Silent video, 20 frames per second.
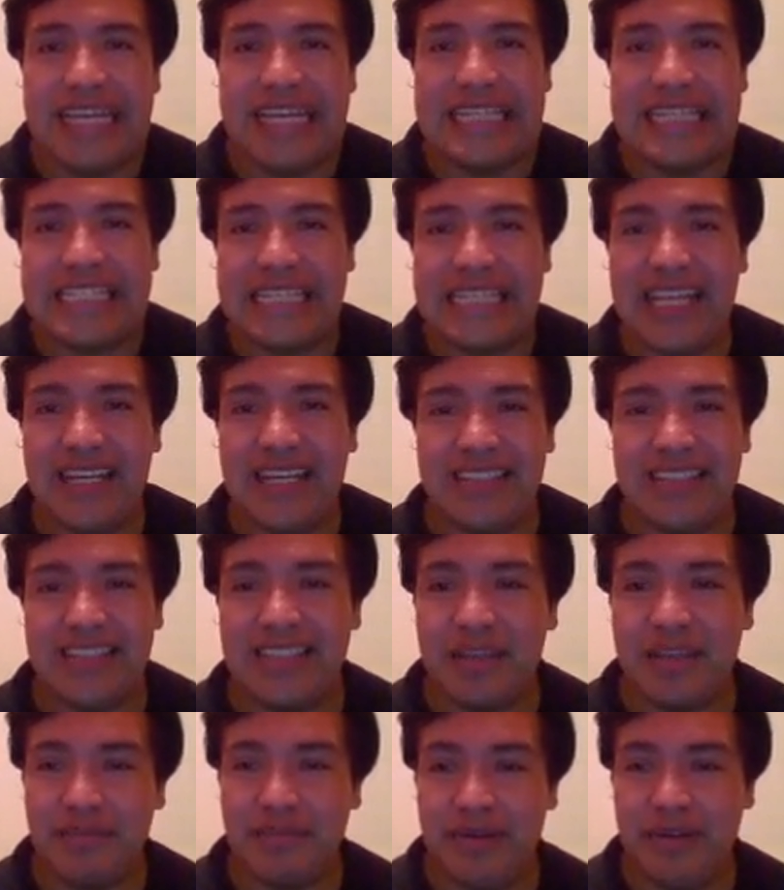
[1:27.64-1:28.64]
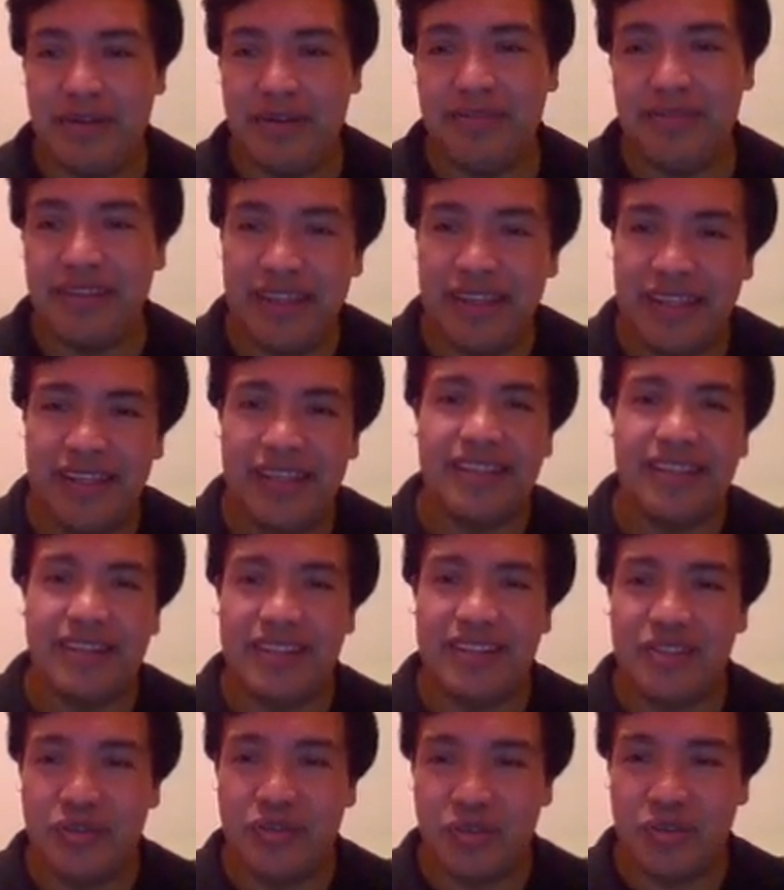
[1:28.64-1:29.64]
Slice is a verb
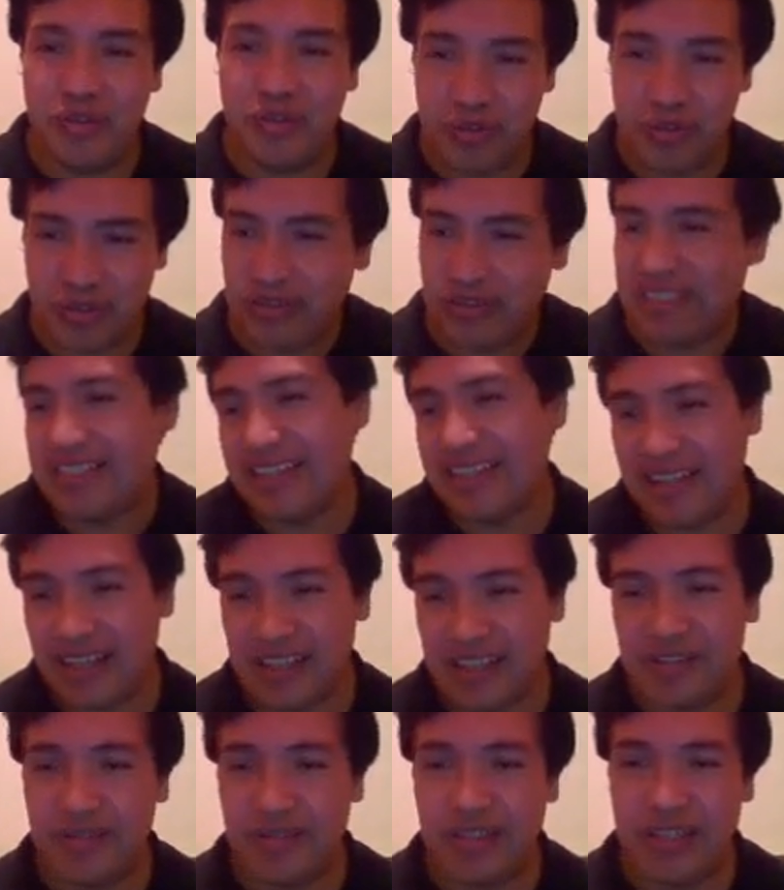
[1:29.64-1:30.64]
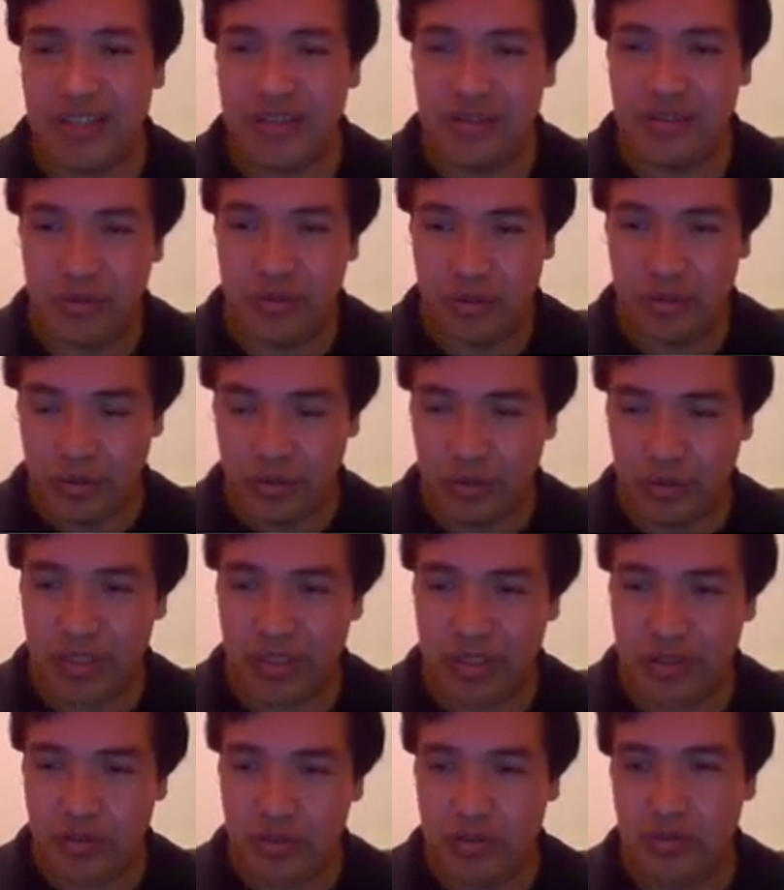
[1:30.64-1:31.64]
that you use. It's an action that you do
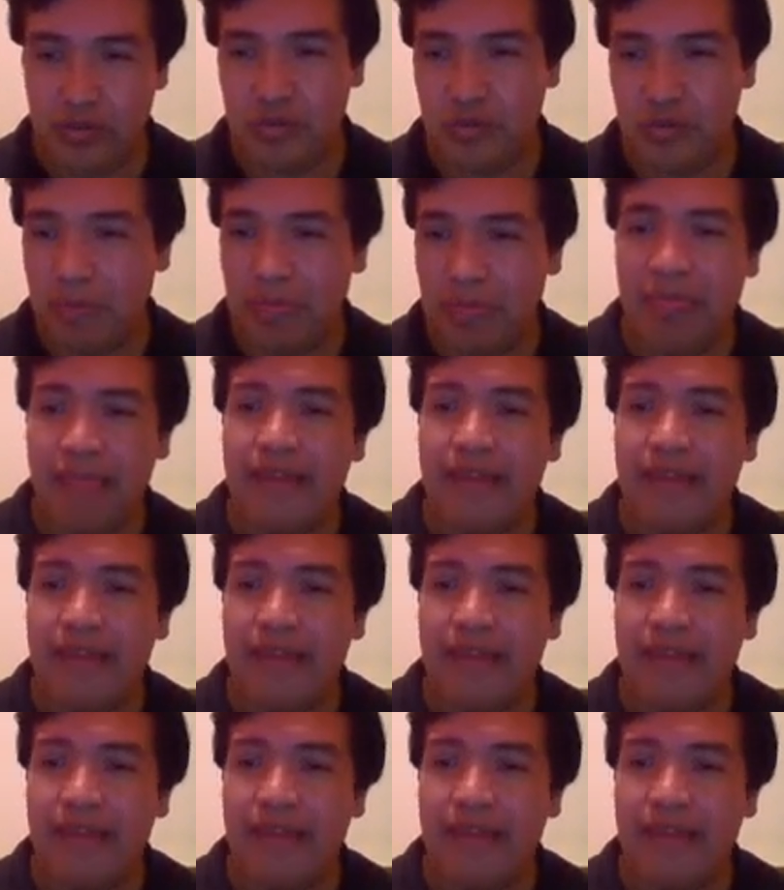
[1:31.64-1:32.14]
when you